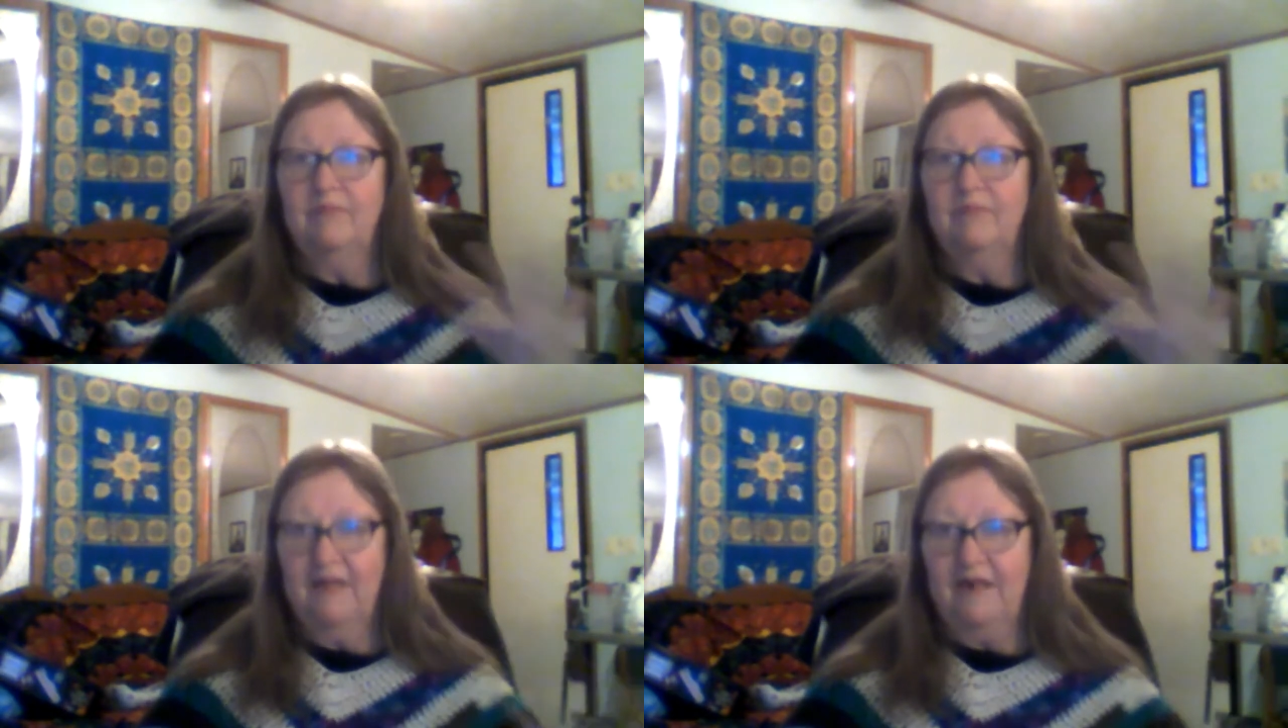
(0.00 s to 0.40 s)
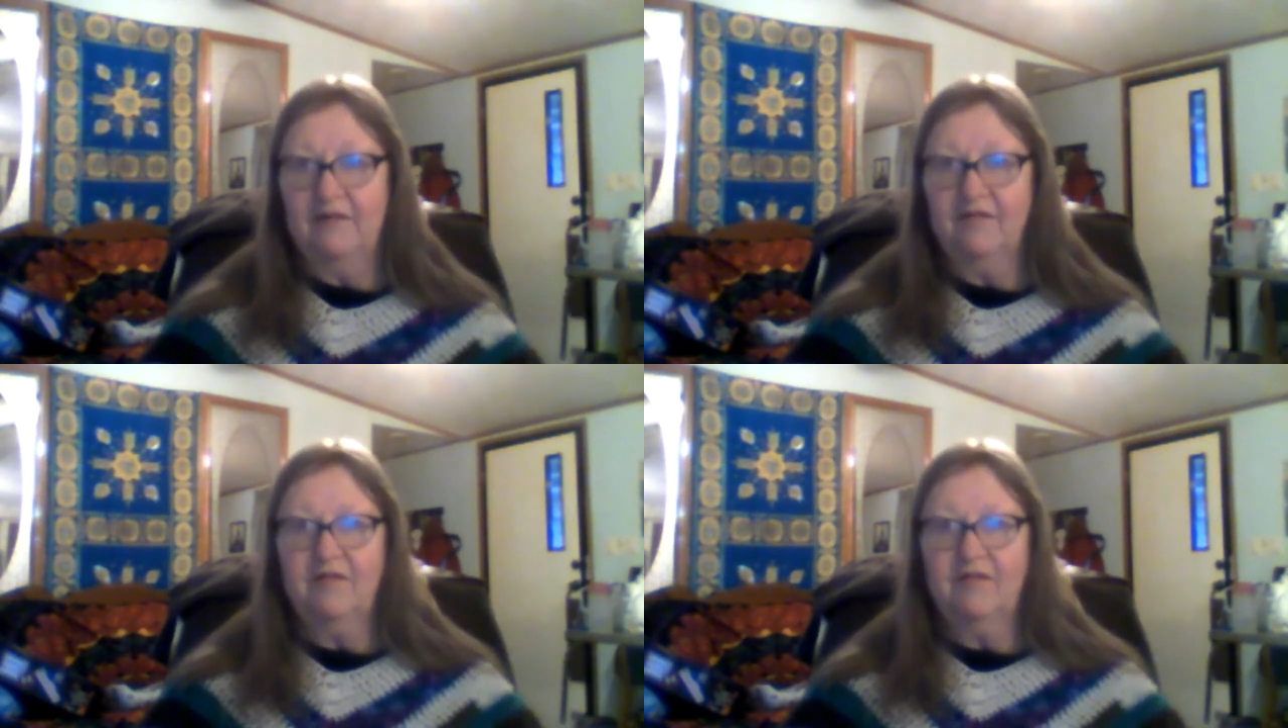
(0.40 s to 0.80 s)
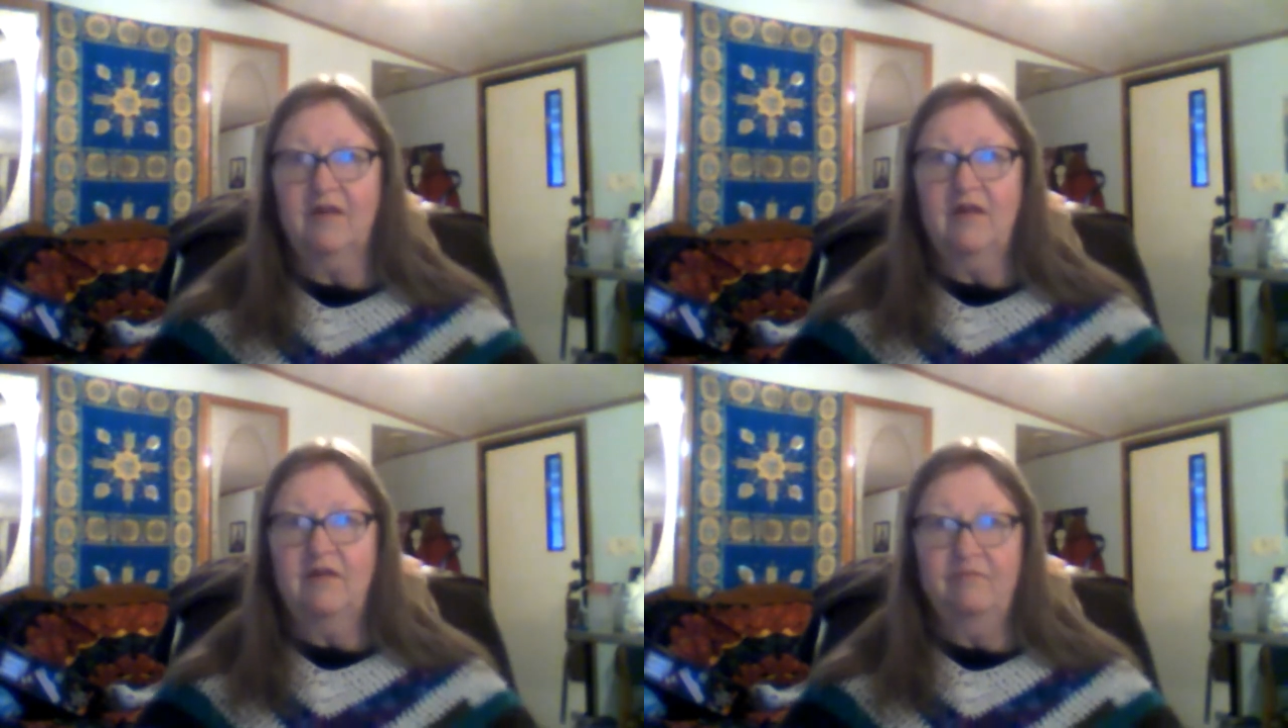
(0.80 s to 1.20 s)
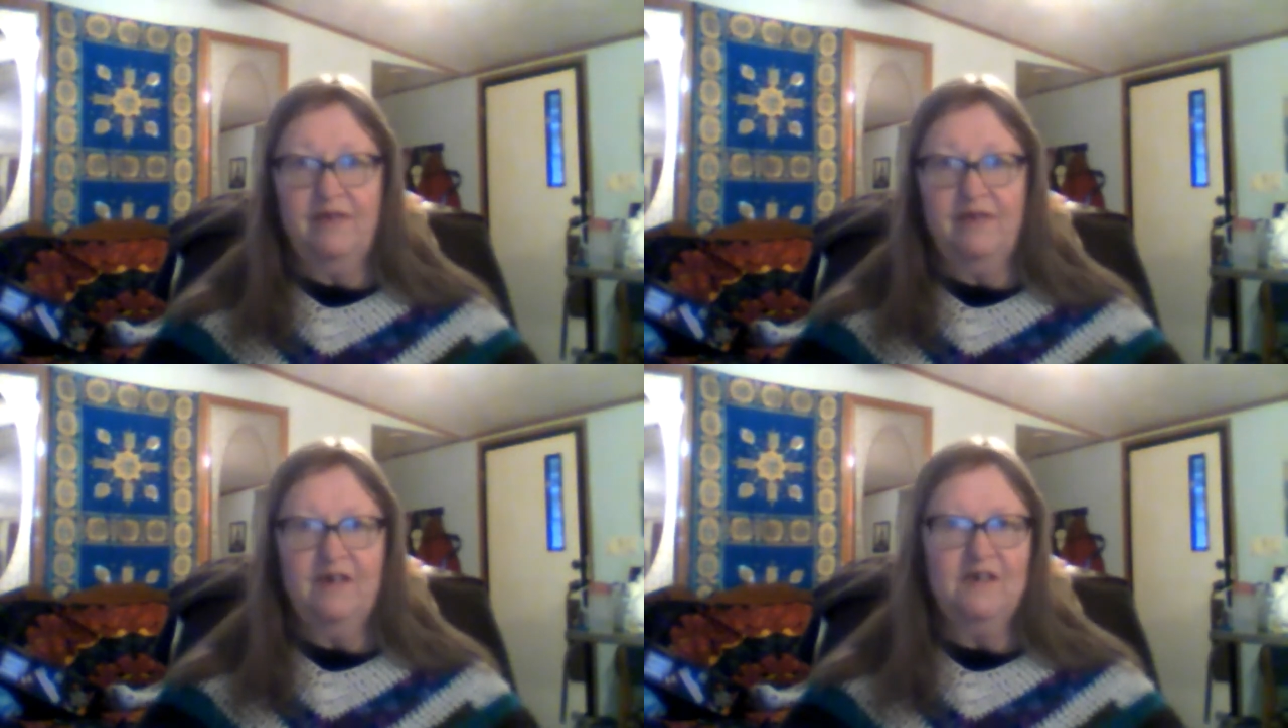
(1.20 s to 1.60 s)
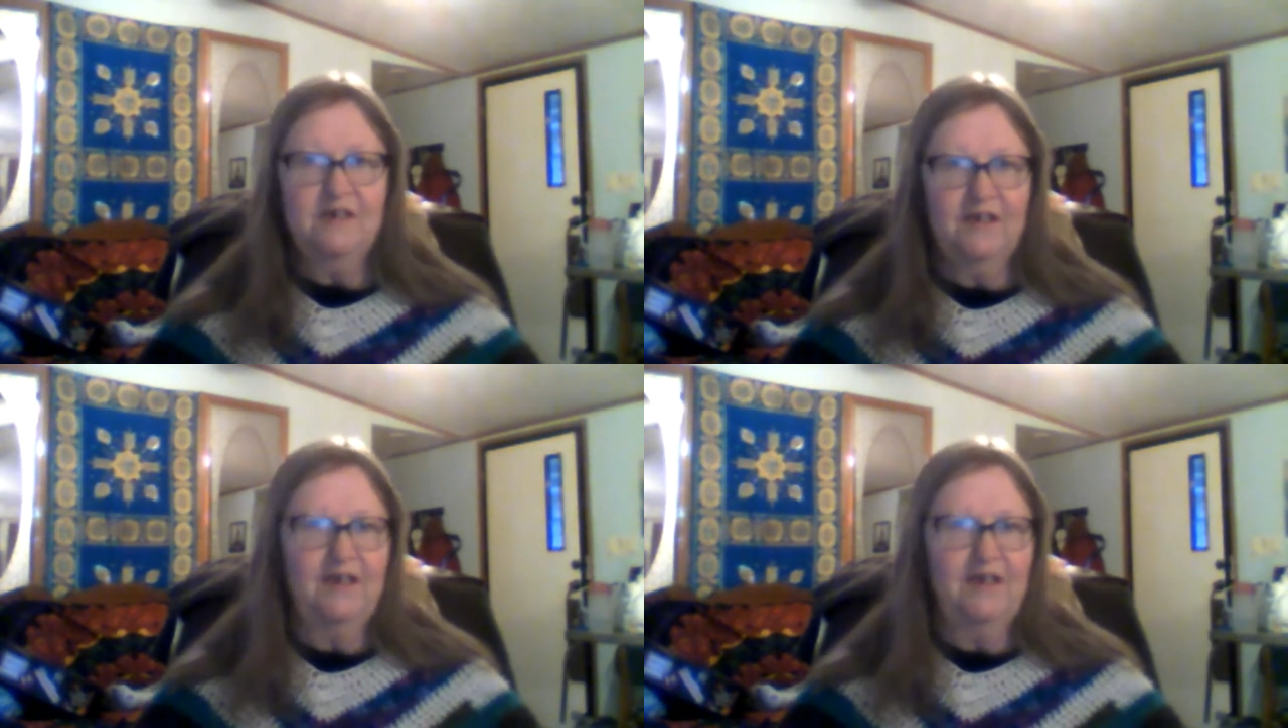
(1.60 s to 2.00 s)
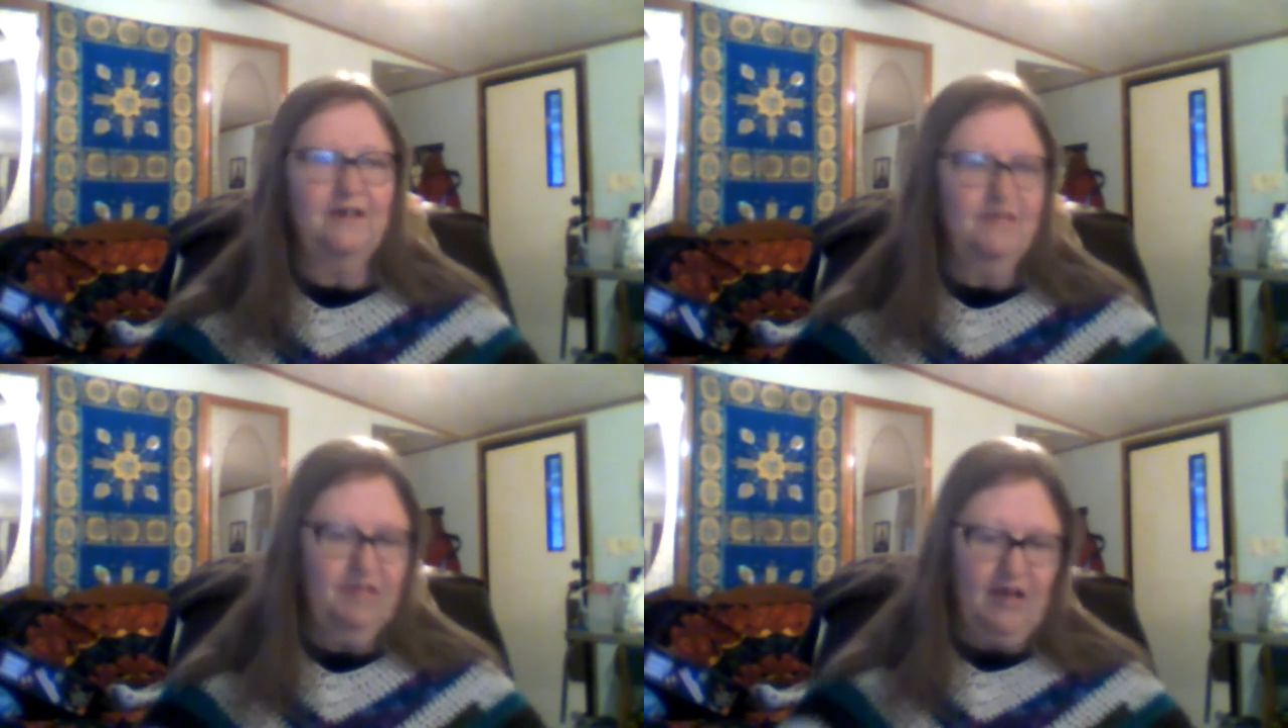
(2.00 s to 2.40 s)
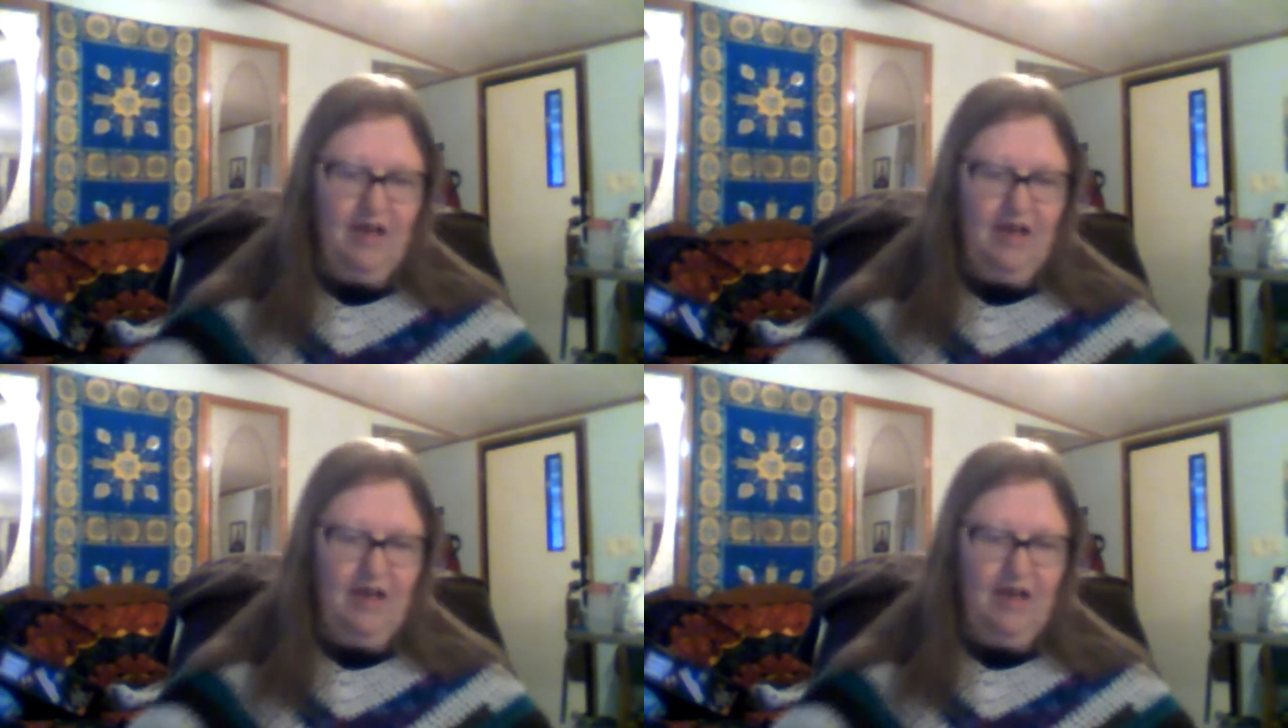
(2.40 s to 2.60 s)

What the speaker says: linens, vintage linens.